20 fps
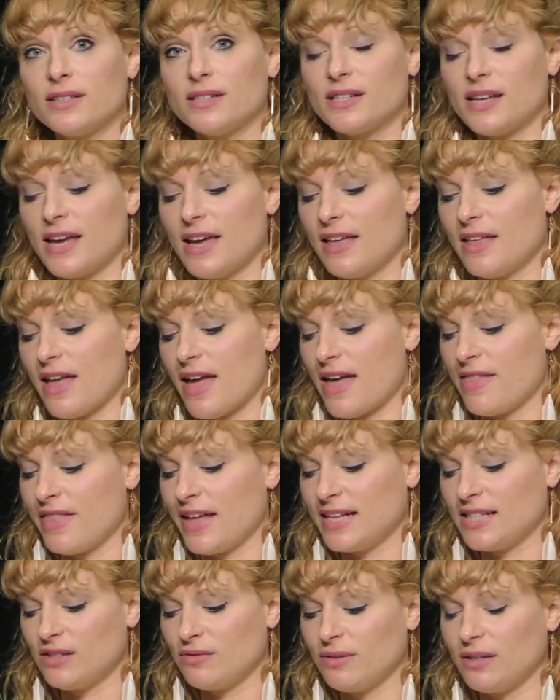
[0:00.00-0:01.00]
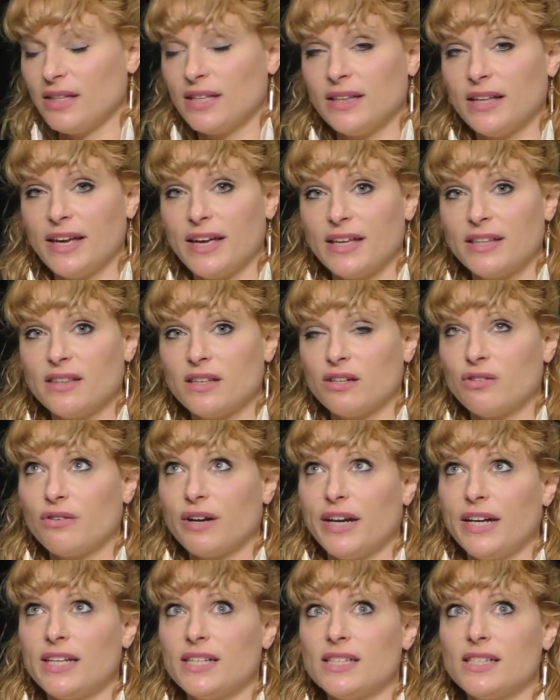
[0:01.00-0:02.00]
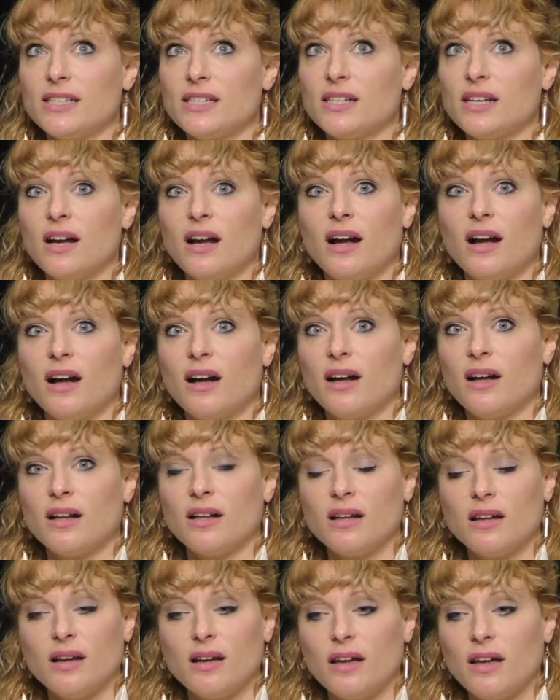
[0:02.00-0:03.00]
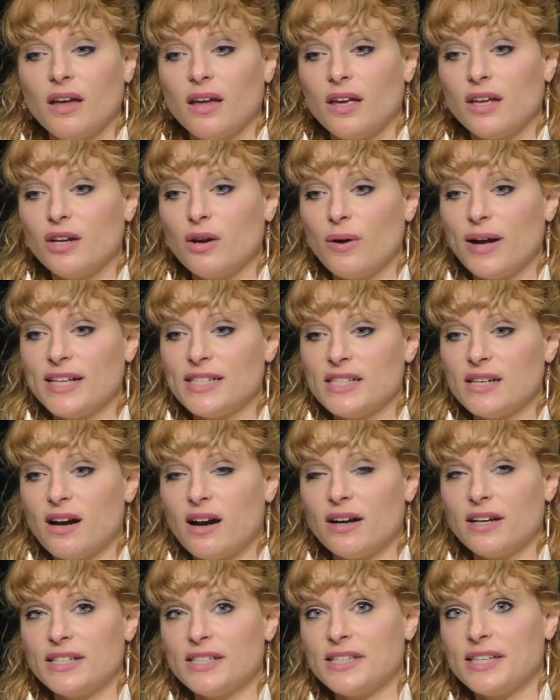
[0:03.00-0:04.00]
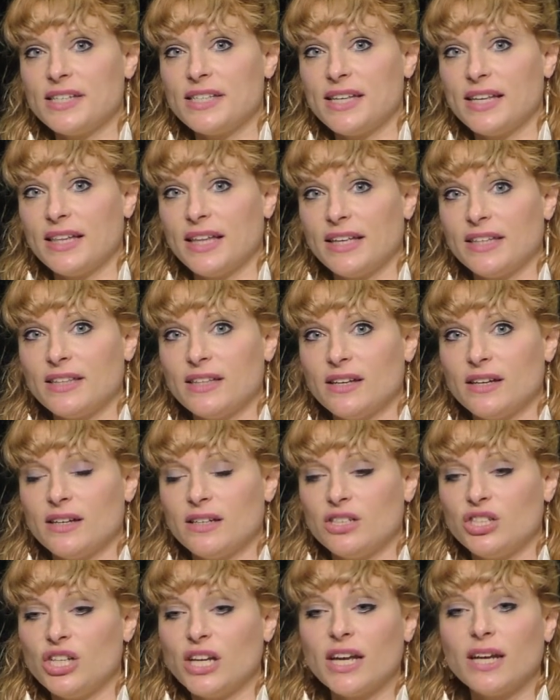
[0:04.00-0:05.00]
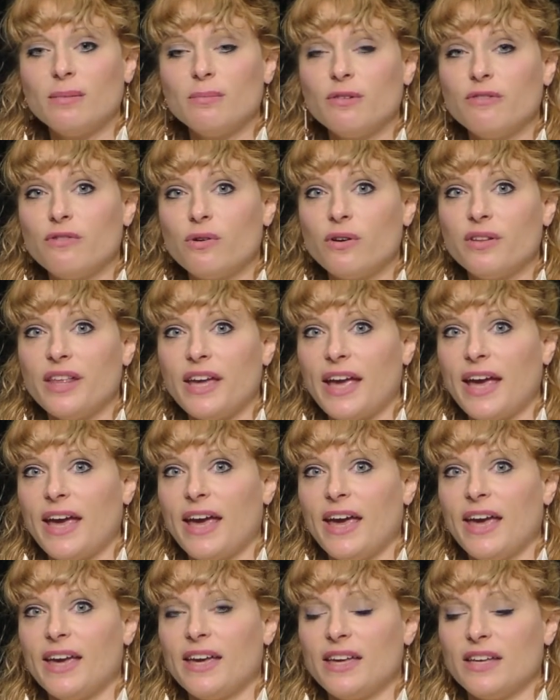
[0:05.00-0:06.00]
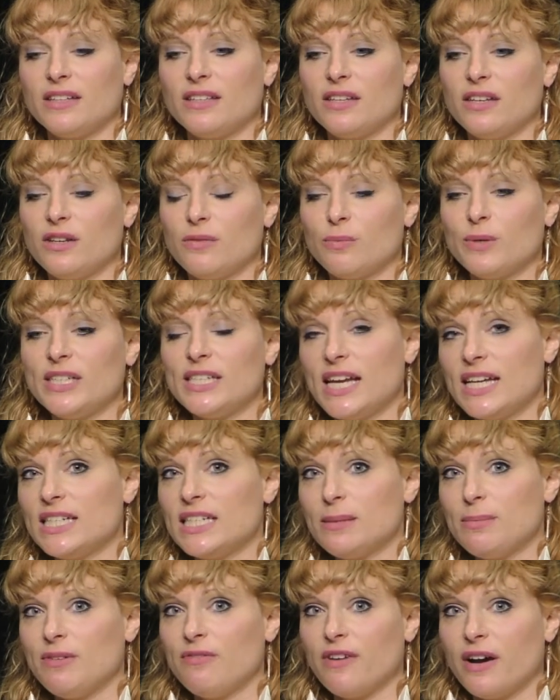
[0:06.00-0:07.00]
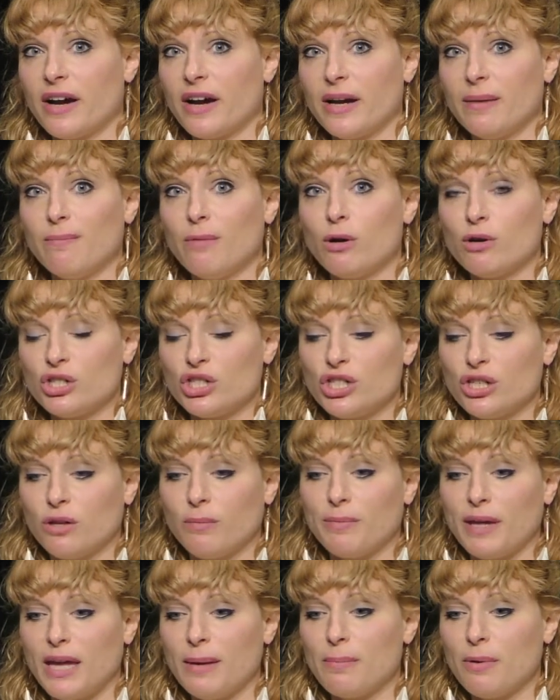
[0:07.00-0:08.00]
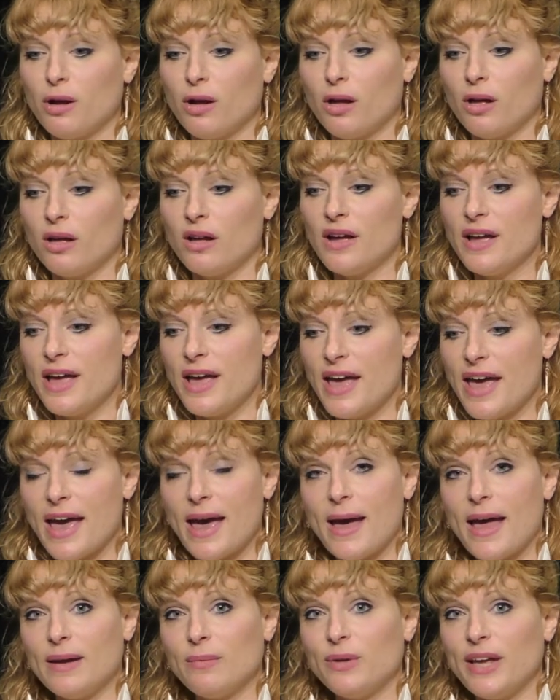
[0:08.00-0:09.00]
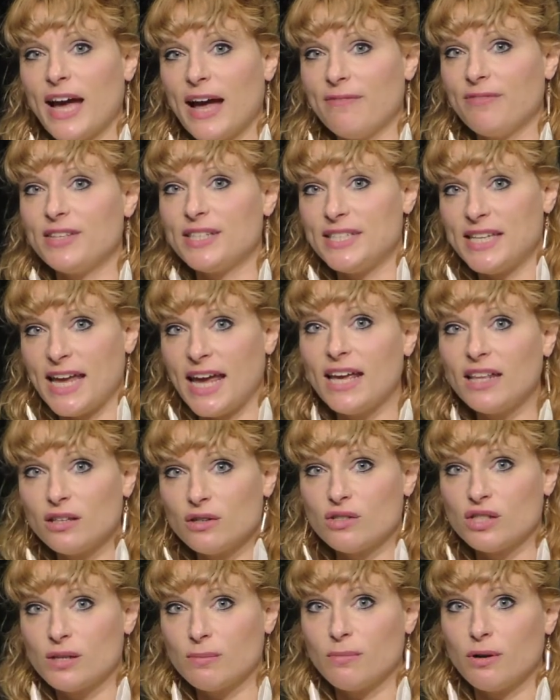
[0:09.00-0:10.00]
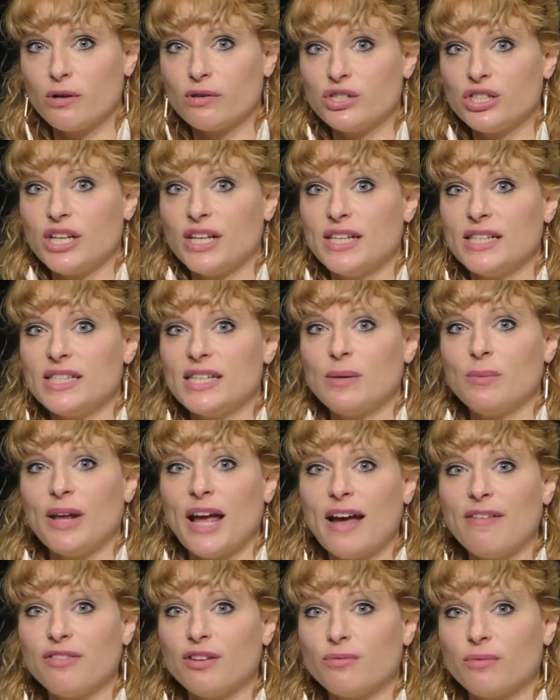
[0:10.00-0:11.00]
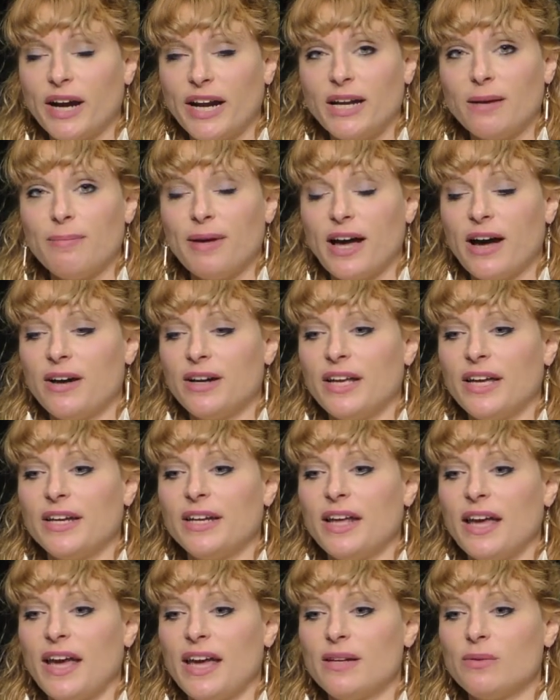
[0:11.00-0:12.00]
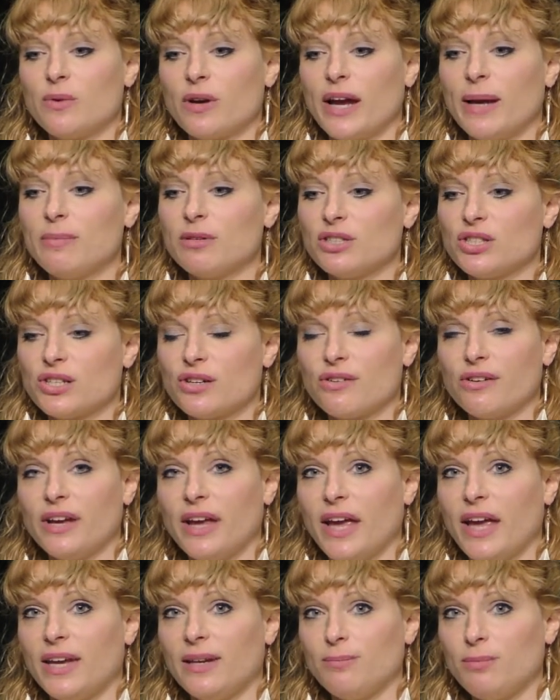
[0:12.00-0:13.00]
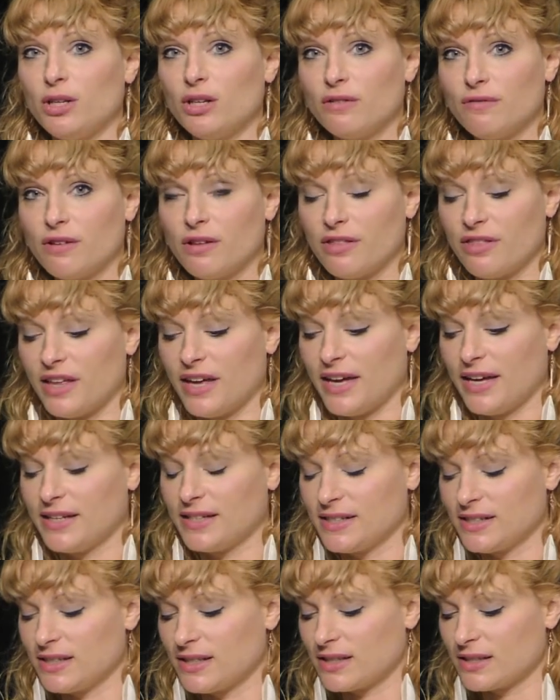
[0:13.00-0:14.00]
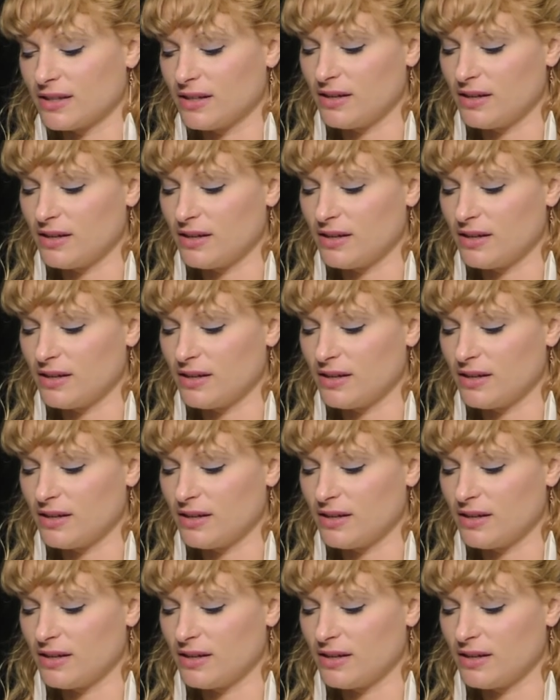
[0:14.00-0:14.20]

And that's really like the greatest, you know, as an artist, they say like the chicken before the egg. And we tend to be very emotional people. And we have to take those emotions and we have to write about it. And we're able to create beautiful things.